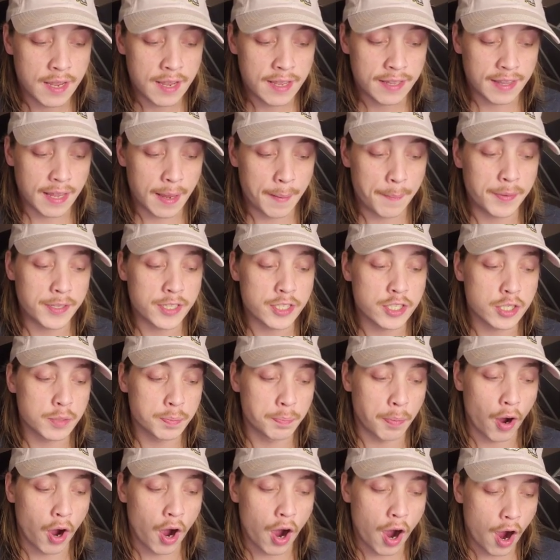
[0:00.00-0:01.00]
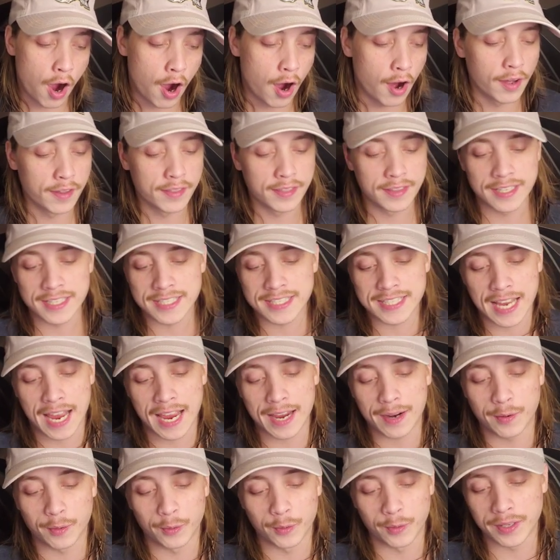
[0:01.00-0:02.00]
They've been spot on this
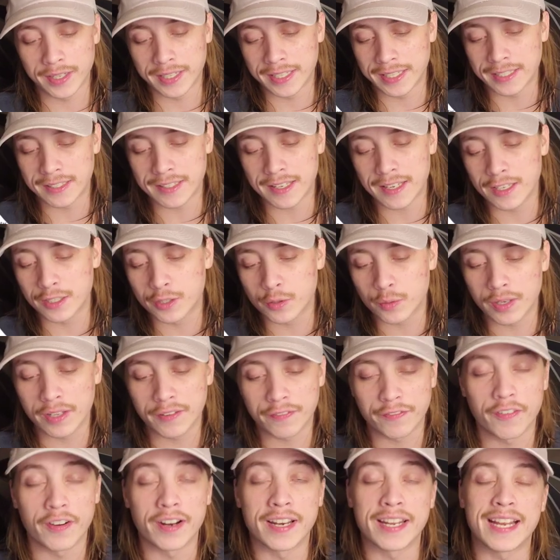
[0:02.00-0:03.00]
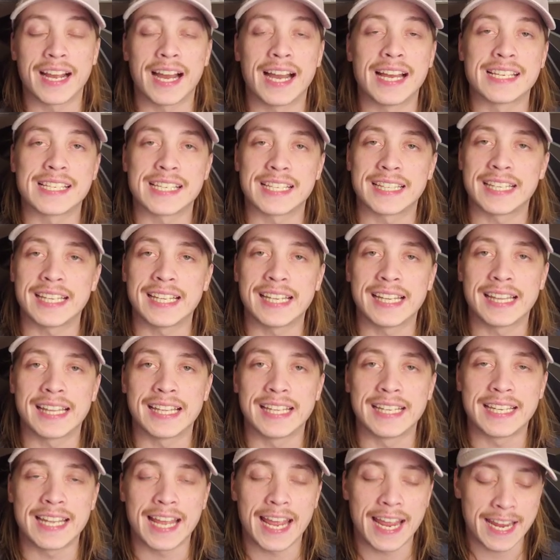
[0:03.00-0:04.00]
cycle, and it's really funny, guys. At the end of the
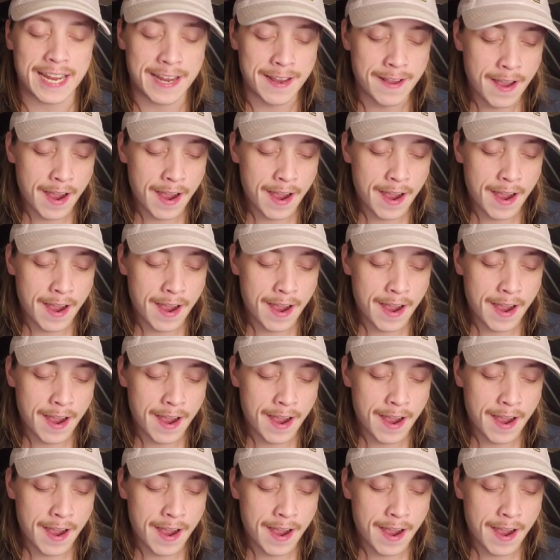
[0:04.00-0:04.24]
day,